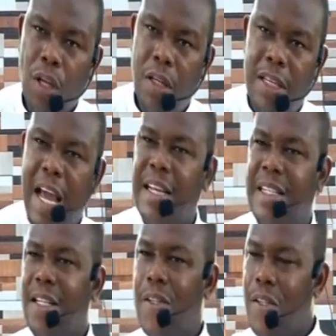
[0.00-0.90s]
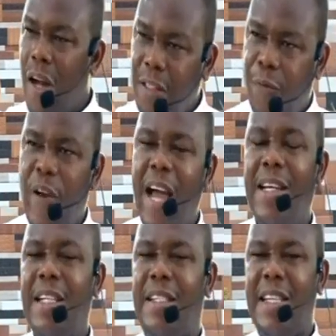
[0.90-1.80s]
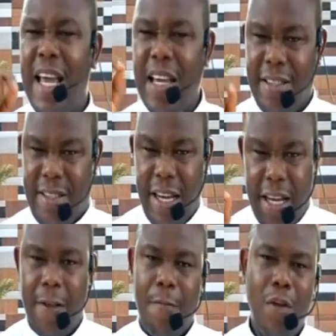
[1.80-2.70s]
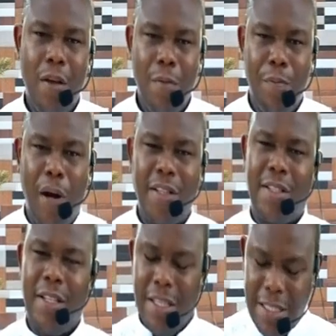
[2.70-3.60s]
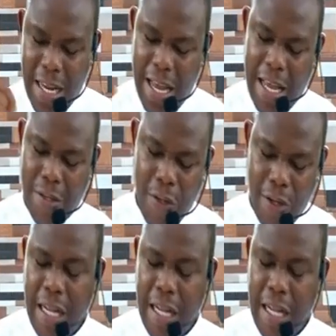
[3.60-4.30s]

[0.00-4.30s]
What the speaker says: they did not find it easy, but they endured.